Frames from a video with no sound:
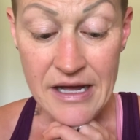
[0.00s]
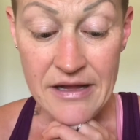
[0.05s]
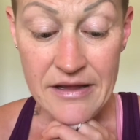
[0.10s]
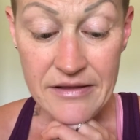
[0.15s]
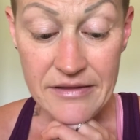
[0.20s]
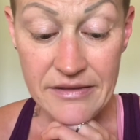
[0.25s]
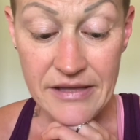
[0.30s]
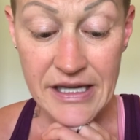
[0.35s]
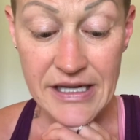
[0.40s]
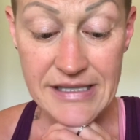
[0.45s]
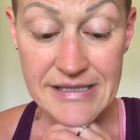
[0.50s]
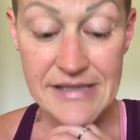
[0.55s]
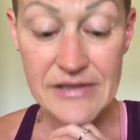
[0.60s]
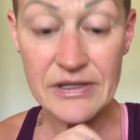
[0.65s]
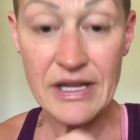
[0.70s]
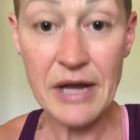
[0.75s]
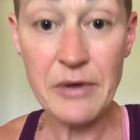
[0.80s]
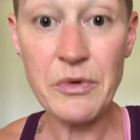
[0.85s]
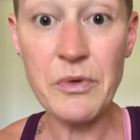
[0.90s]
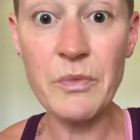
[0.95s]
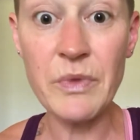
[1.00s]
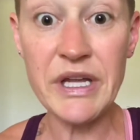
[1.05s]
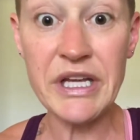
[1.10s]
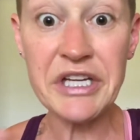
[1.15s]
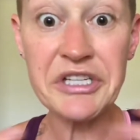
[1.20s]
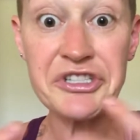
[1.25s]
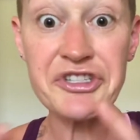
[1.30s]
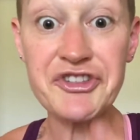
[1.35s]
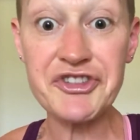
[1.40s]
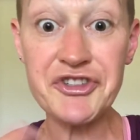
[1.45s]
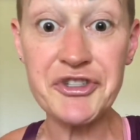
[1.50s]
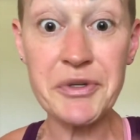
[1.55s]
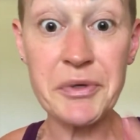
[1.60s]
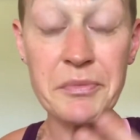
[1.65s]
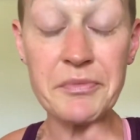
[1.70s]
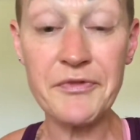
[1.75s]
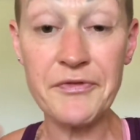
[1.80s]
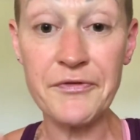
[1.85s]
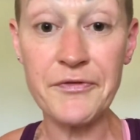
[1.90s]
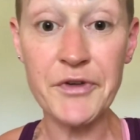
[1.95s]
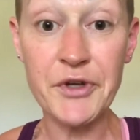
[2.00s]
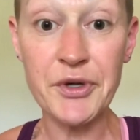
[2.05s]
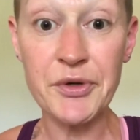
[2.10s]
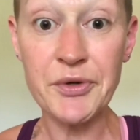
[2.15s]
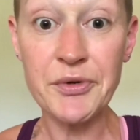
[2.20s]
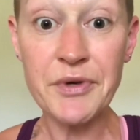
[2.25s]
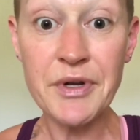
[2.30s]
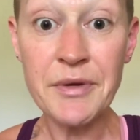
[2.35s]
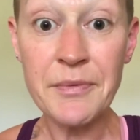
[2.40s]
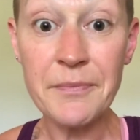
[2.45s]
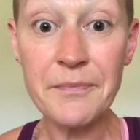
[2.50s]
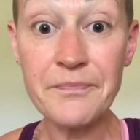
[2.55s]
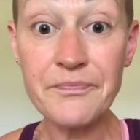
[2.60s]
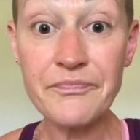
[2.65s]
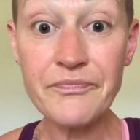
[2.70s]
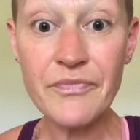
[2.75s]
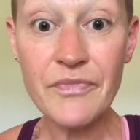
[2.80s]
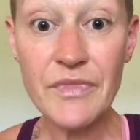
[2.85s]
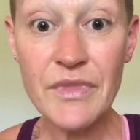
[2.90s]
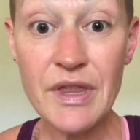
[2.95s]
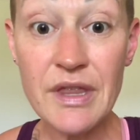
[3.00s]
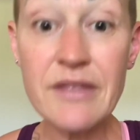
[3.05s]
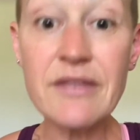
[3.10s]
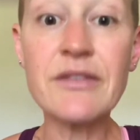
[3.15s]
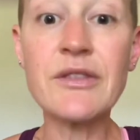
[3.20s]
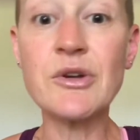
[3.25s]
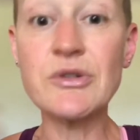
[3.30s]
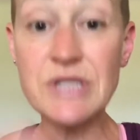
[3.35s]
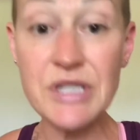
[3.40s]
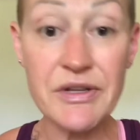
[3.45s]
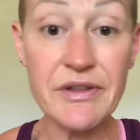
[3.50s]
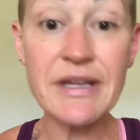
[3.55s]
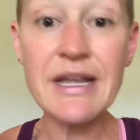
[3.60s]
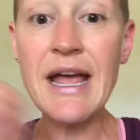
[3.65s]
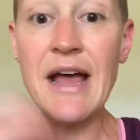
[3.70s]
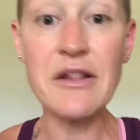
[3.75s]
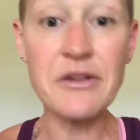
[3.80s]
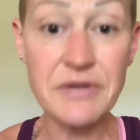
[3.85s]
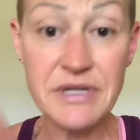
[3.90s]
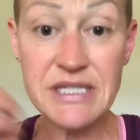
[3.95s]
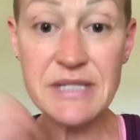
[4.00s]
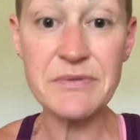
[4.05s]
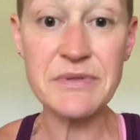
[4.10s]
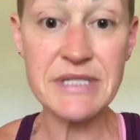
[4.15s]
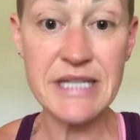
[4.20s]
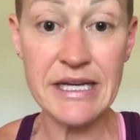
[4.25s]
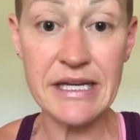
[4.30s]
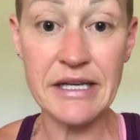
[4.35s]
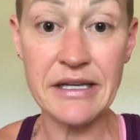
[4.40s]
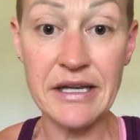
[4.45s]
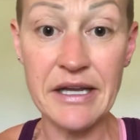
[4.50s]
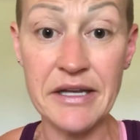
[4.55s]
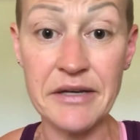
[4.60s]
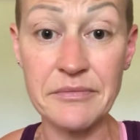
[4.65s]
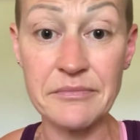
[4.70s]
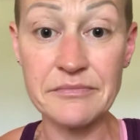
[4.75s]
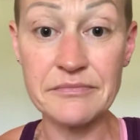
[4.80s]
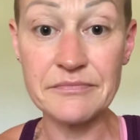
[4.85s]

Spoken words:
these, like when we consume food, those are the calories we're taking in.